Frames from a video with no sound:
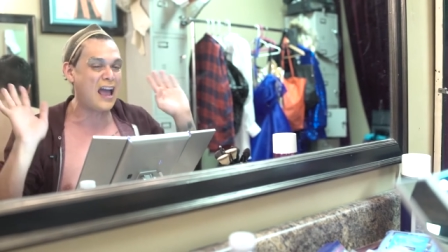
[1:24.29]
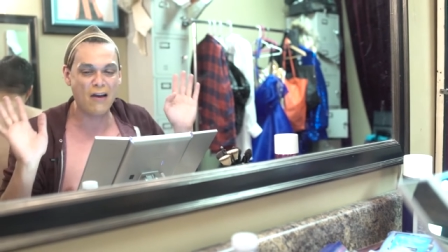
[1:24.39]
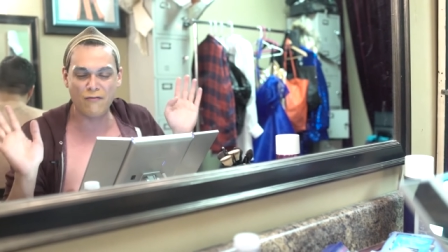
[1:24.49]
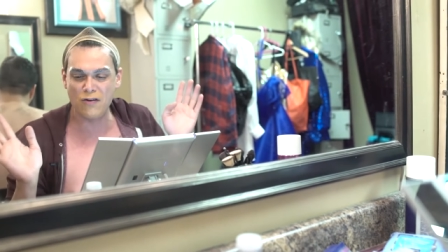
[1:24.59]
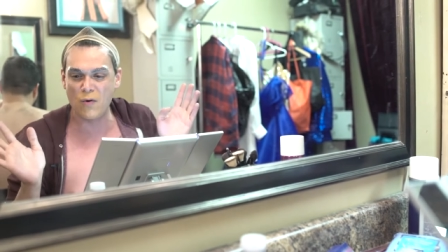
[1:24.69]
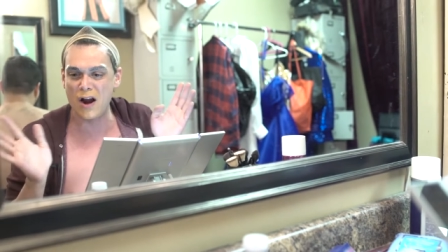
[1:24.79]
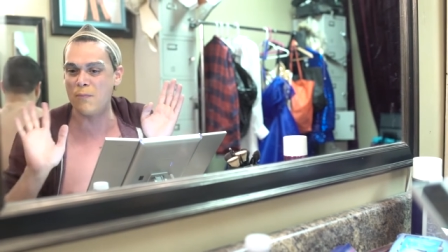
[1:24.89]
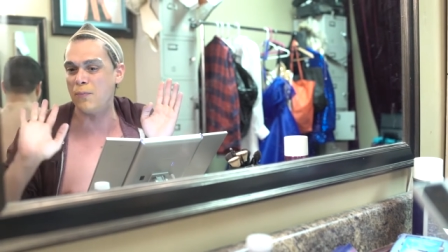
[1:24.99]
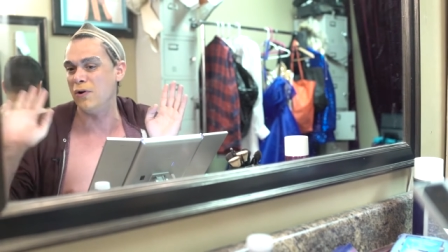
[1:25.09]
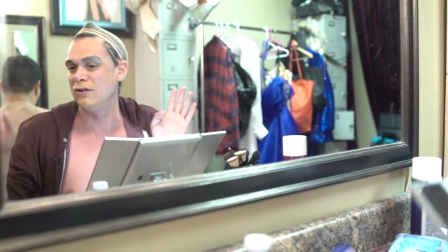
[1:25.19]

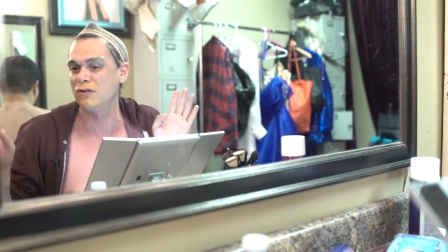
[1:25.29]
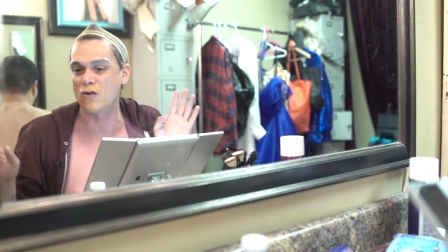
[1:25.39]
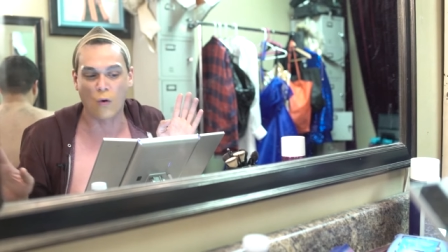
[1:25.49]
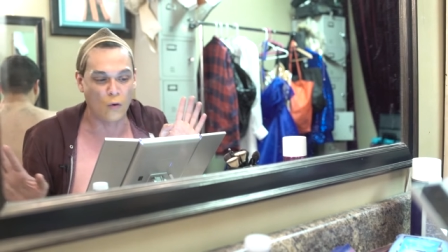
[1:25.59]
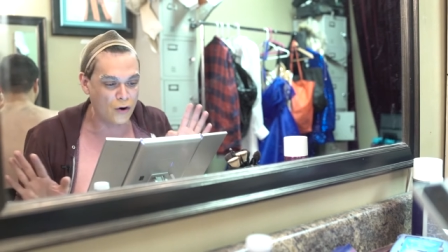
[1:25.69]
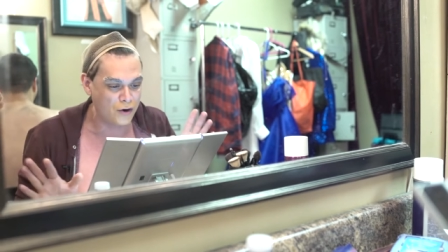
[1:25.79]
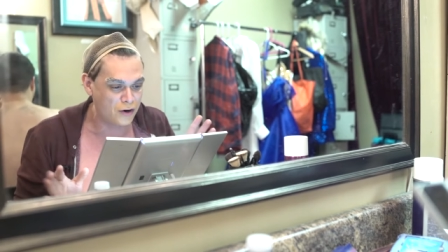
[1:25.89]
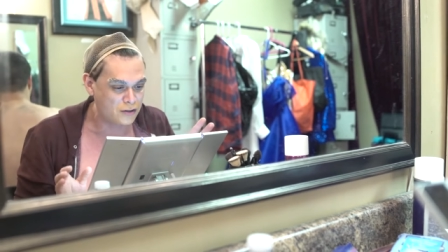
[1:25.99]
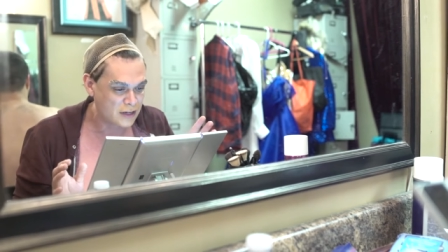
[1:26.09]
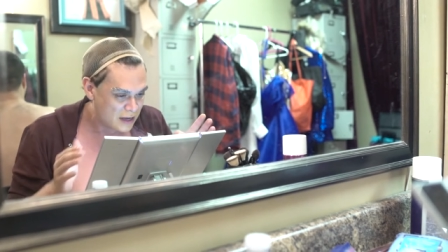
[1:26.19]
everywhere, putting corners.